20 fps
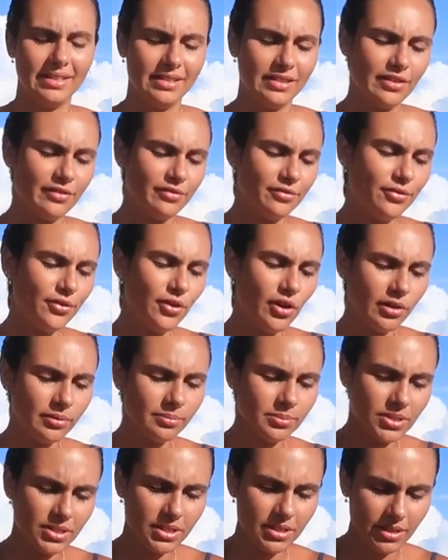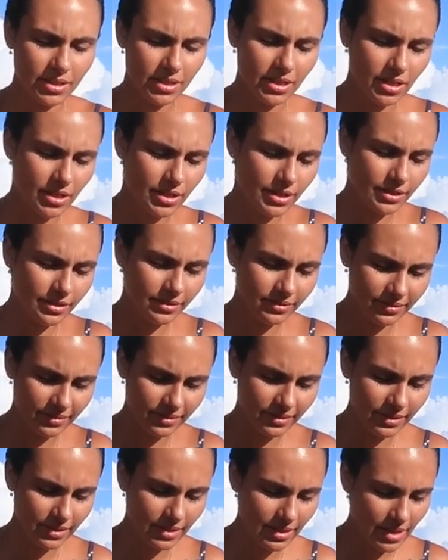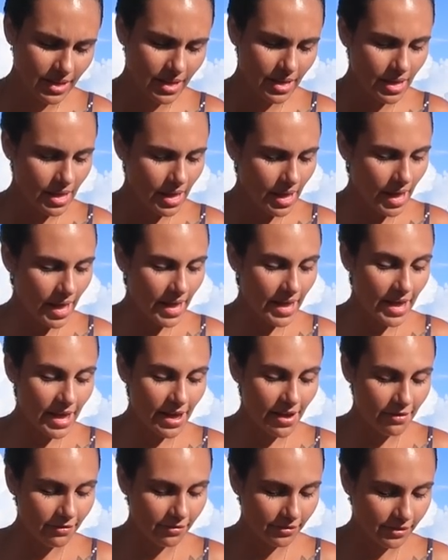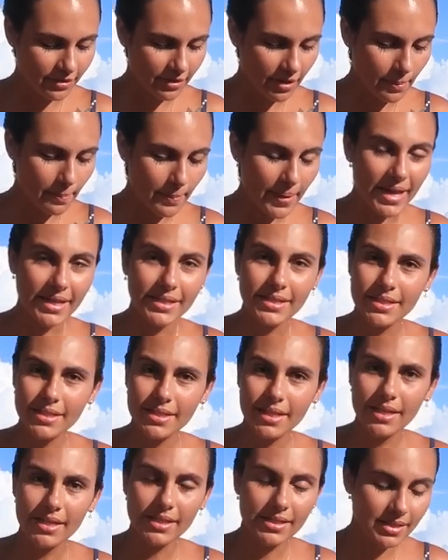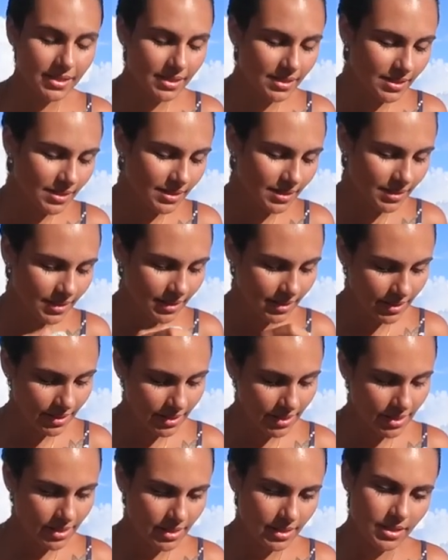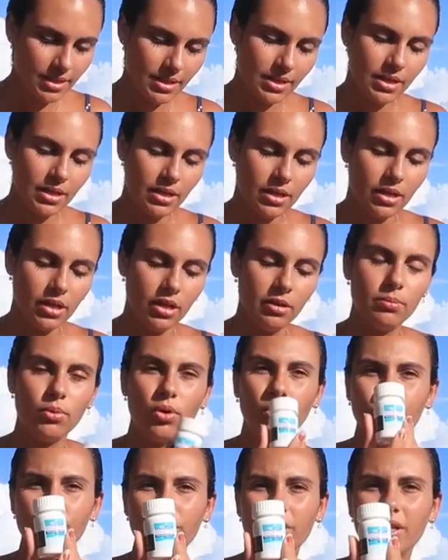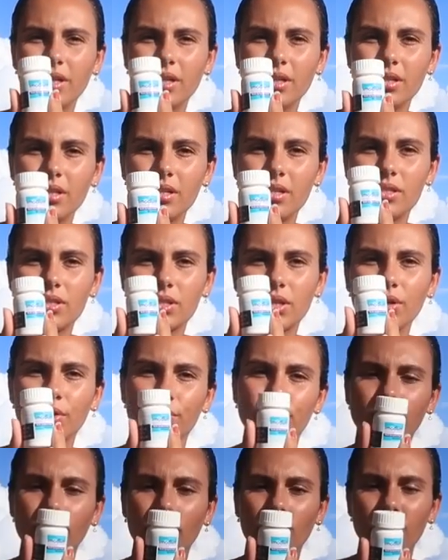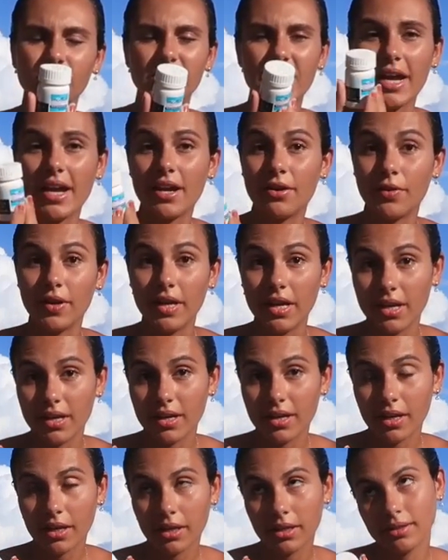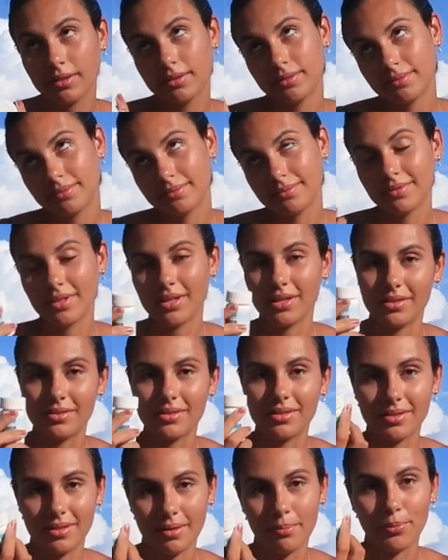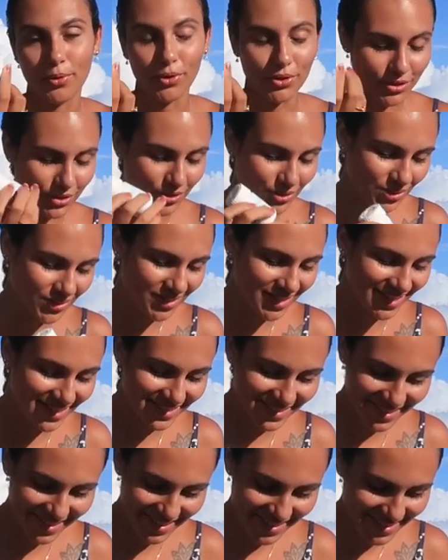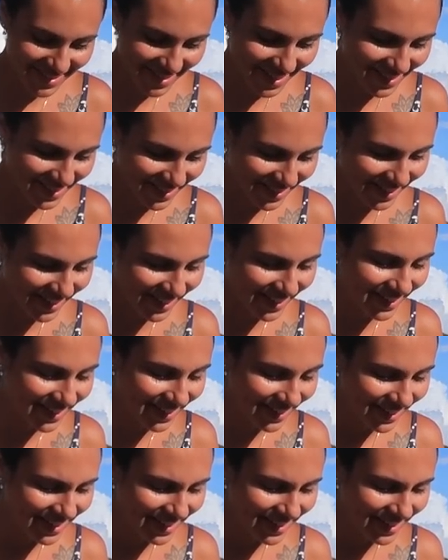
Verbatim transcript: in the front here I have some medicines. Imodium, it's good for diarrhea. It's important to take this, I think.